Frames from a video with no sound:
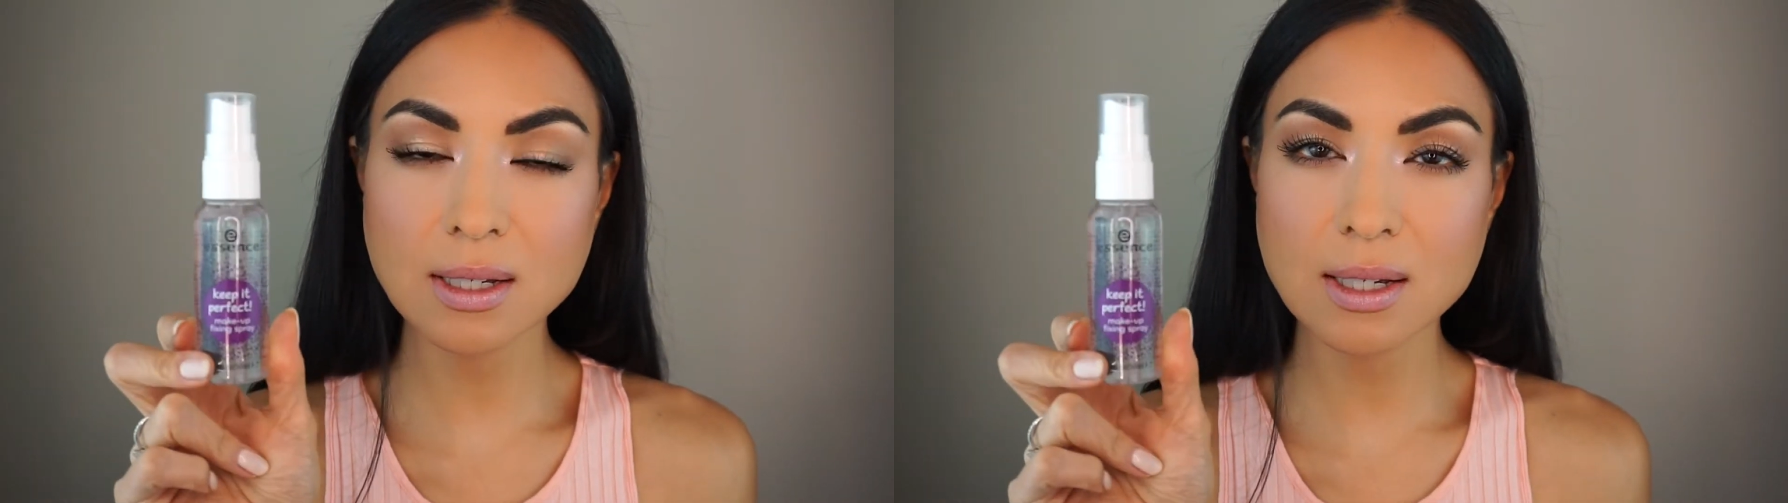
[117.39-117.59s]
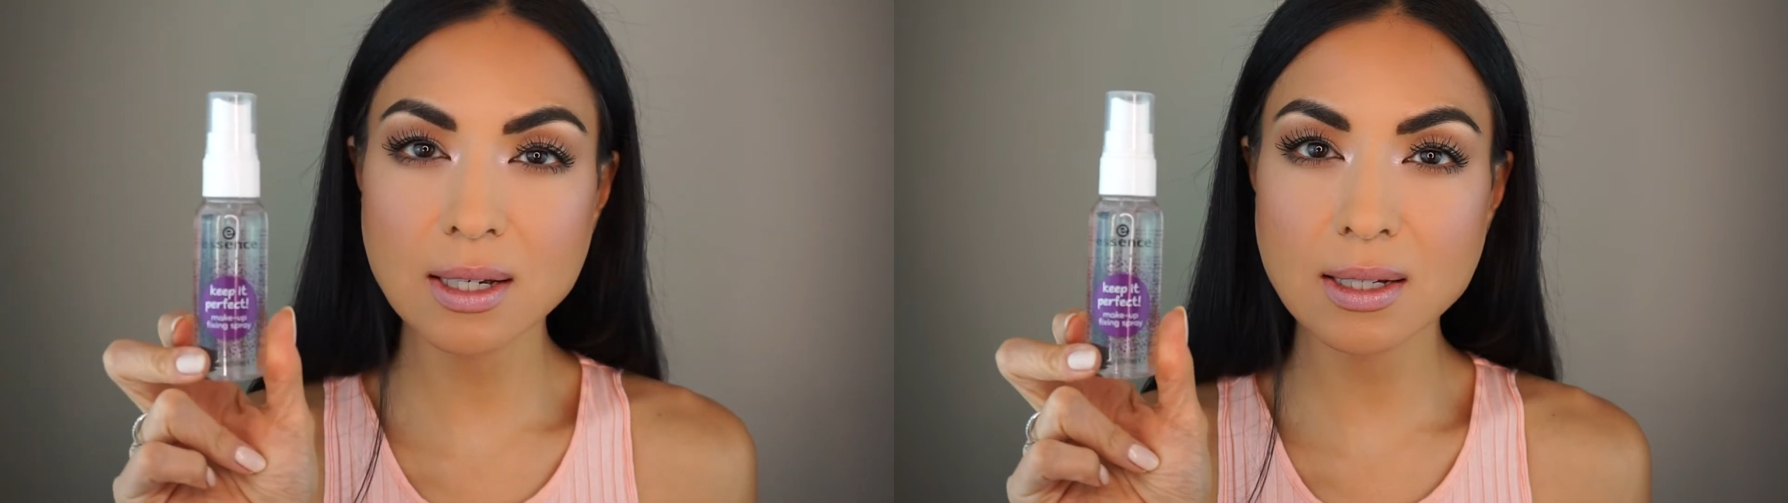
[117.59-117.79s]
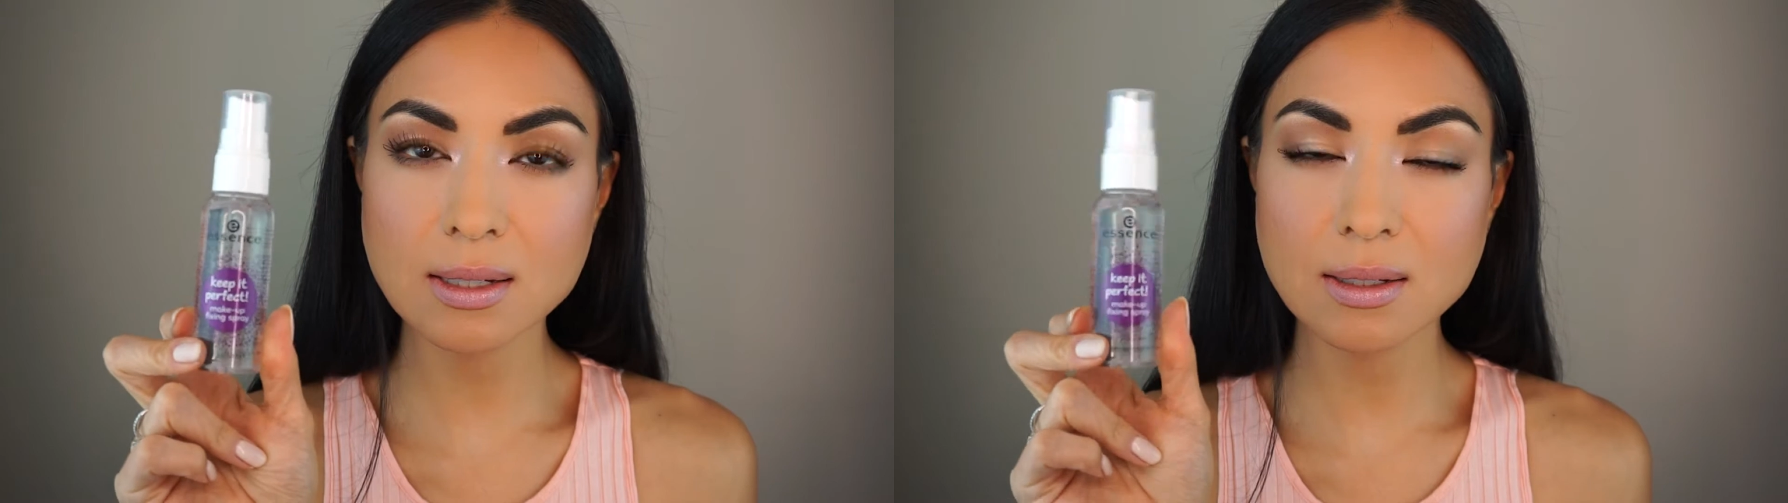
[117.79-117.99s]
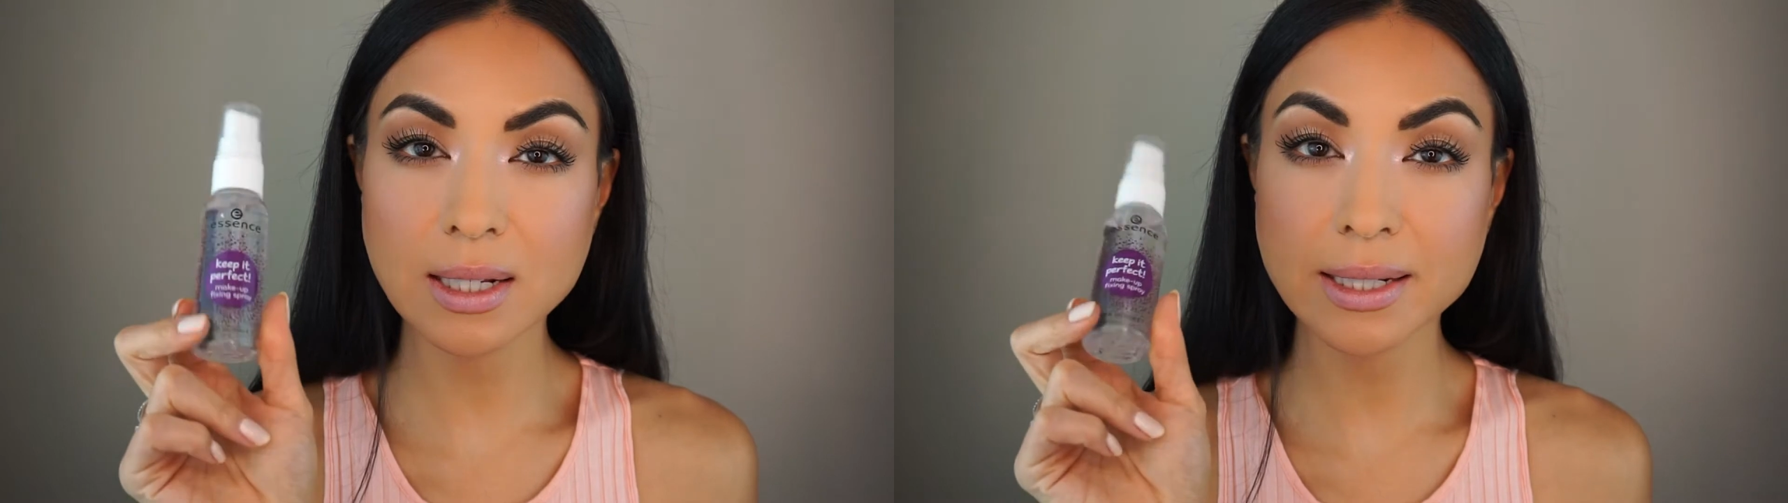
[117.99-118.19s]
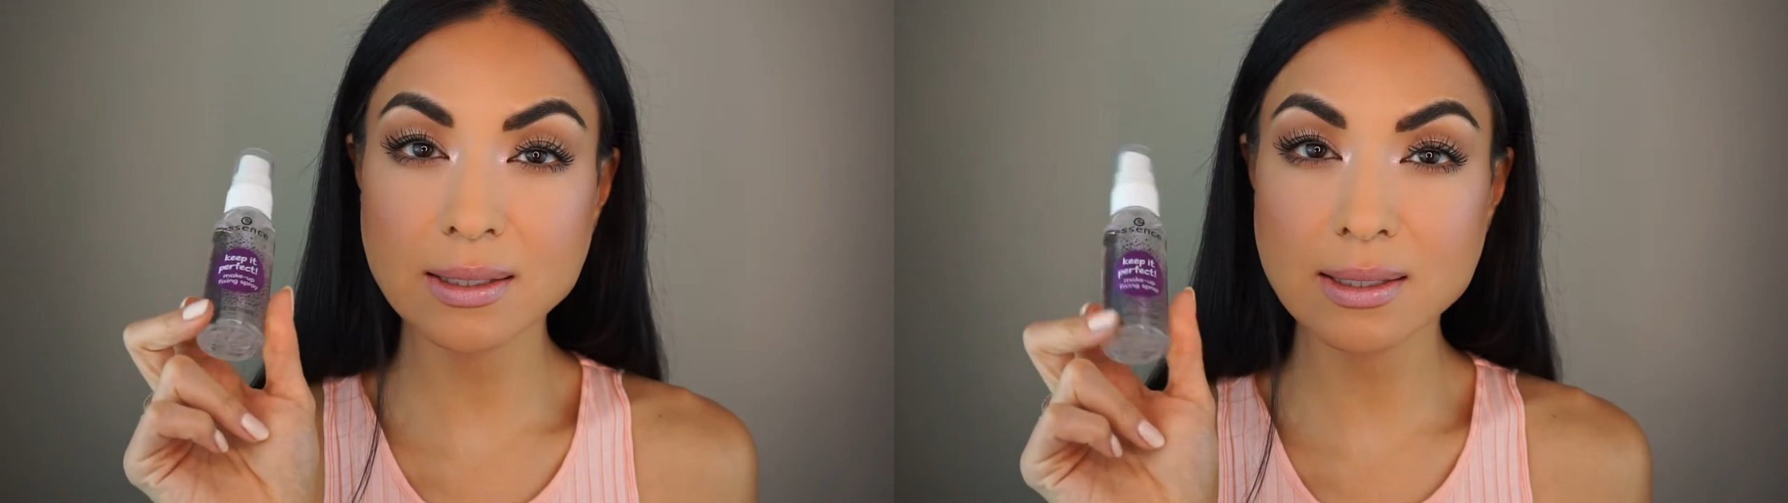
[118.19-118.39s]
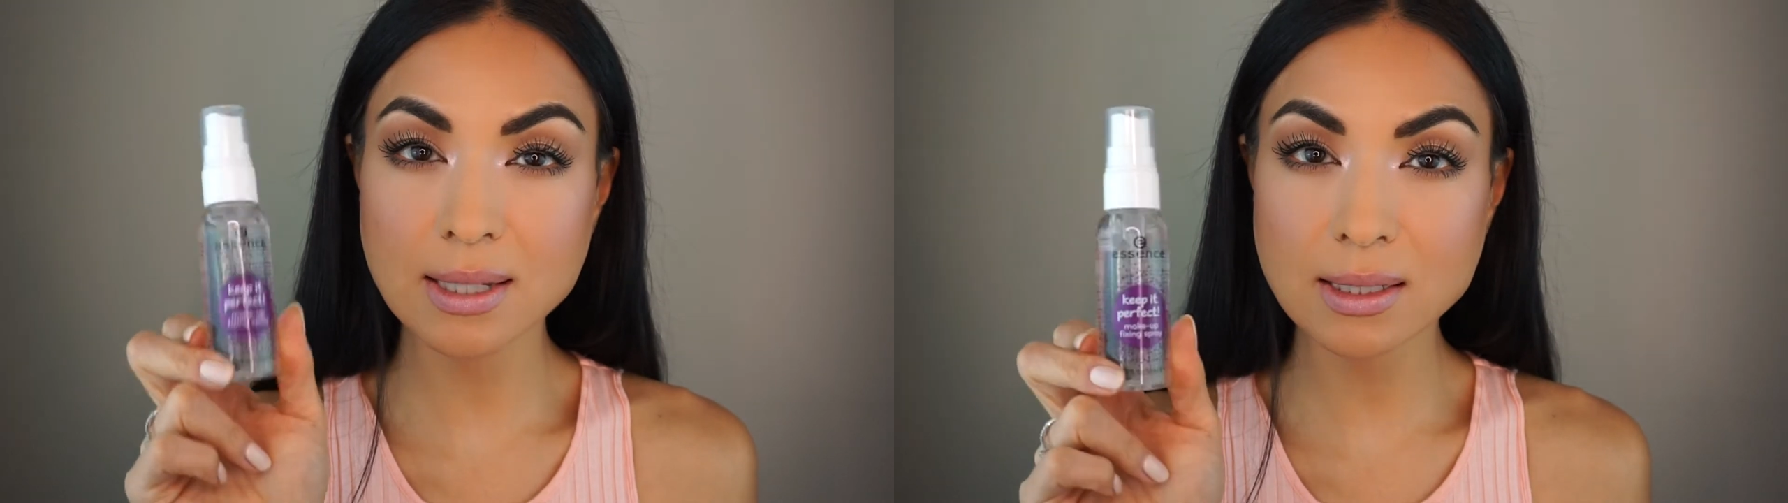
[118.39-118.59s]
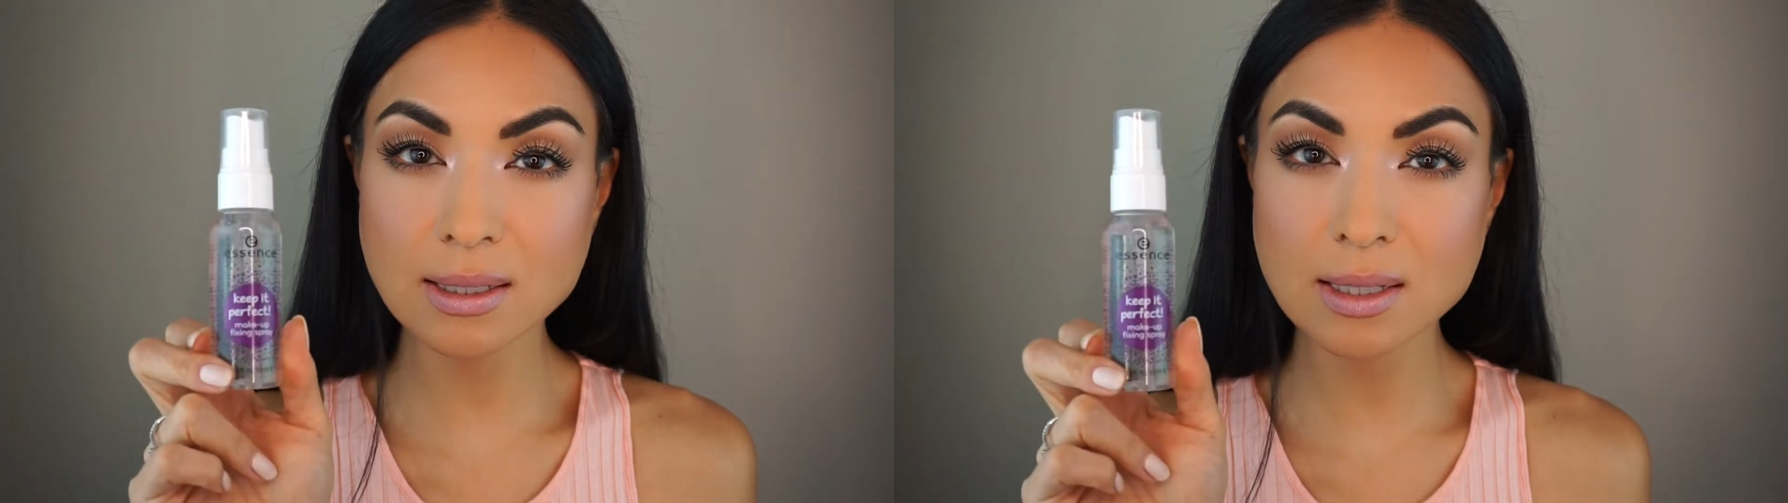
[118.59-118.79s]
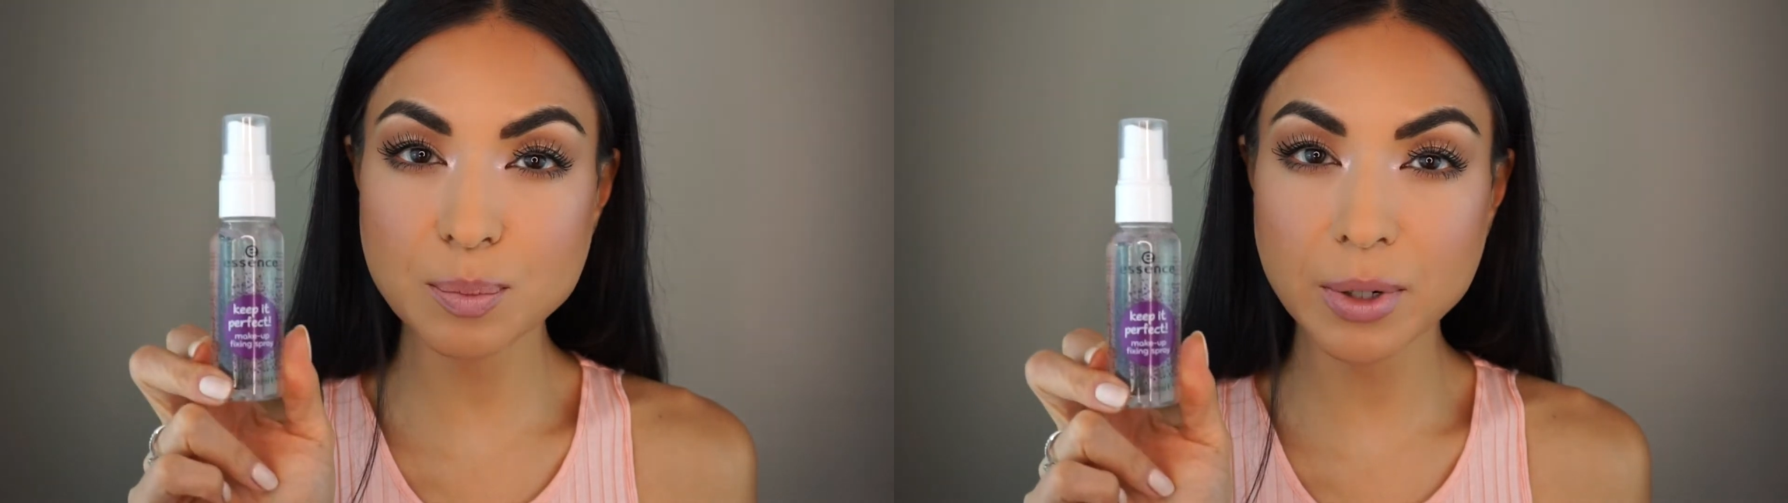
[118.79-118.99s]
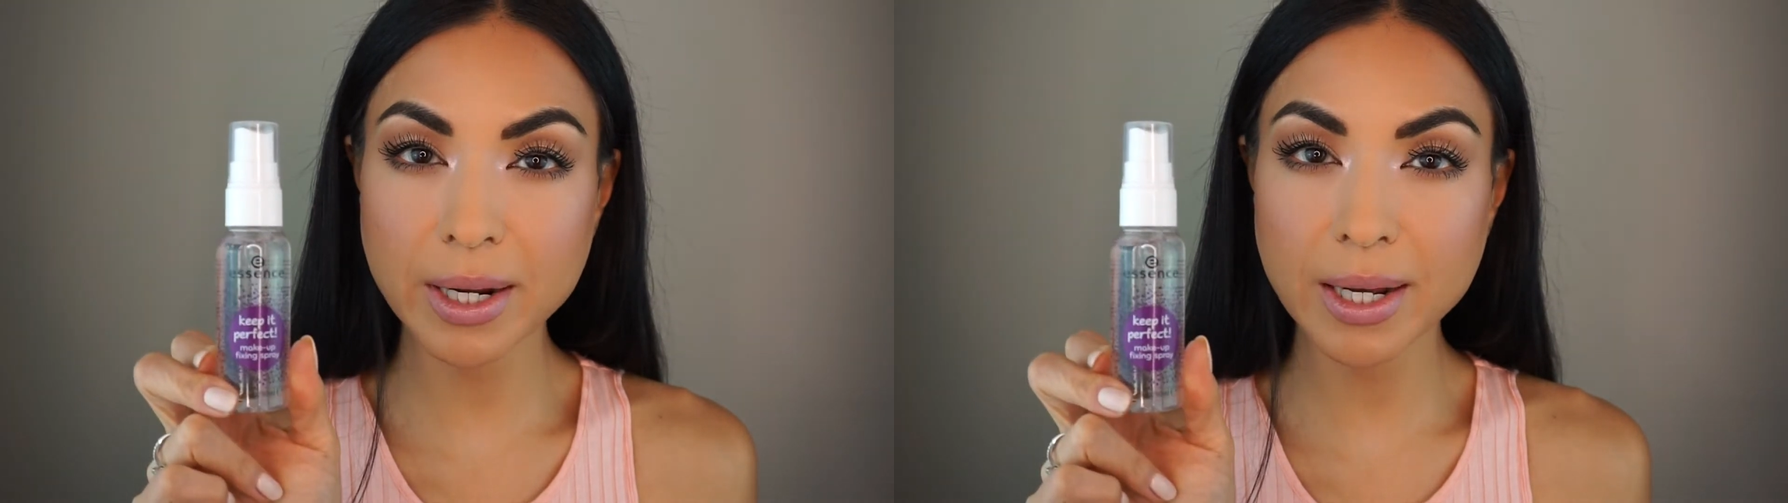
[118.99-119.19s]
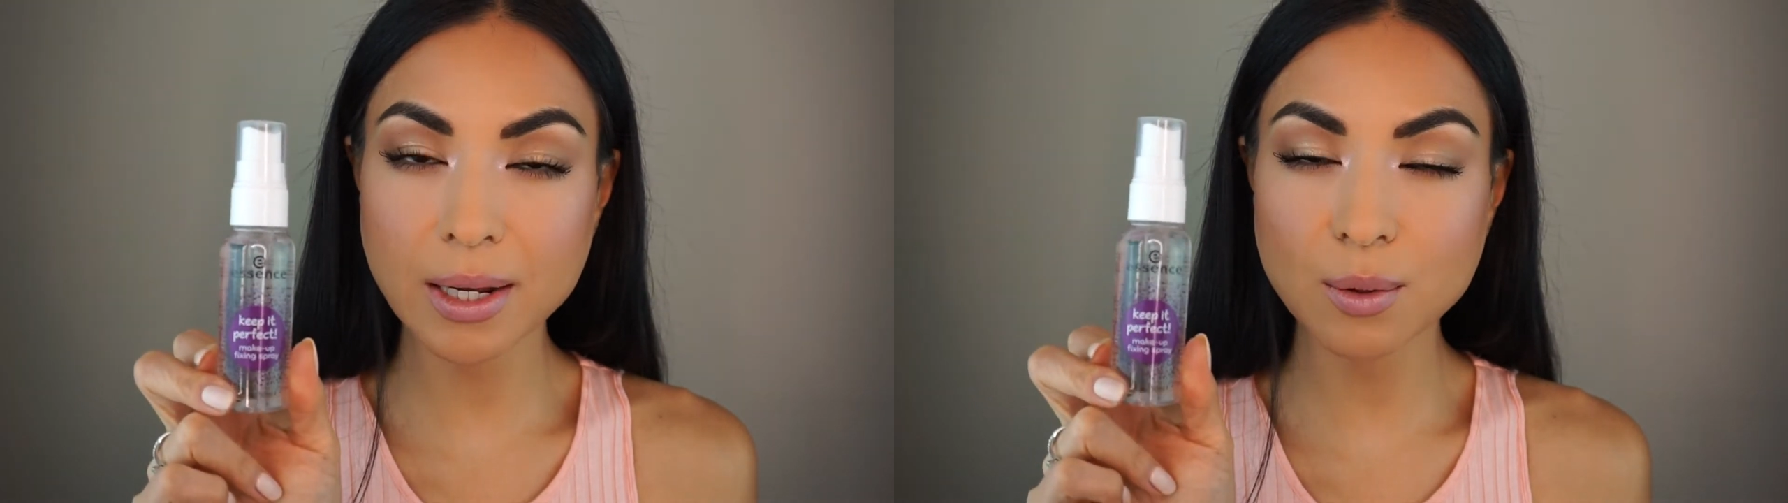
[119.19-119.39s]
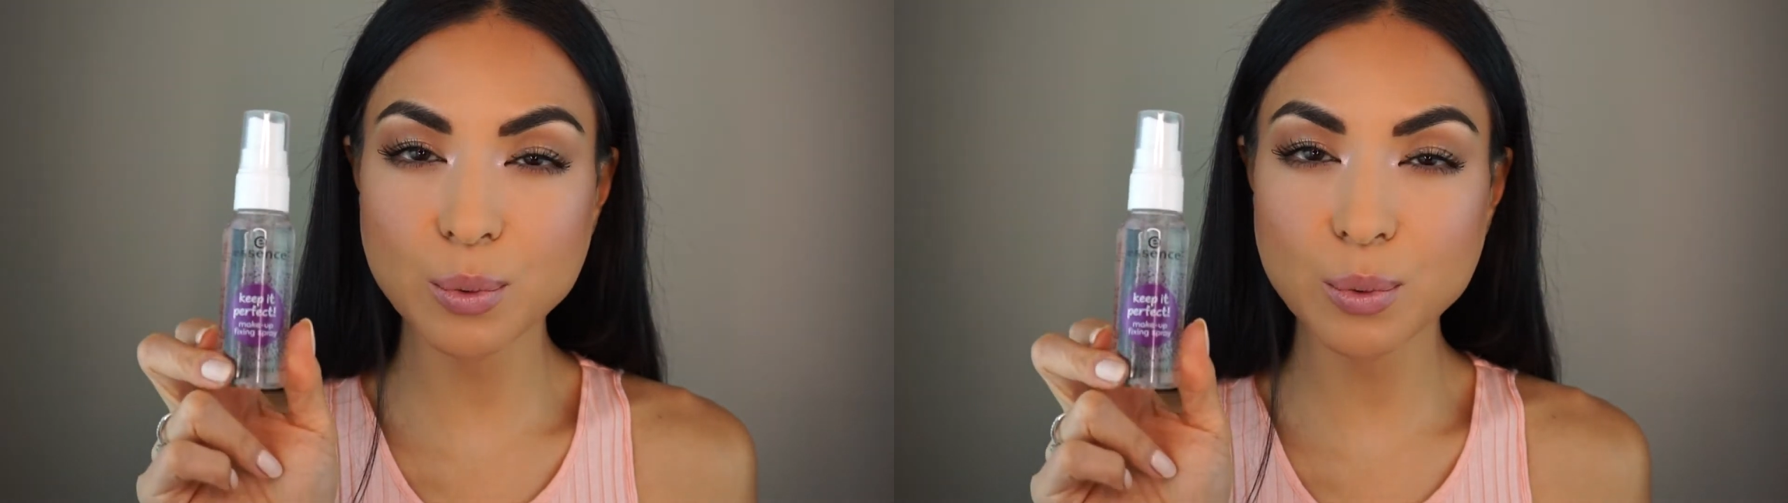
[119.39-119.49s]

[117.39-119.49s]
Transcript: like this setting spray,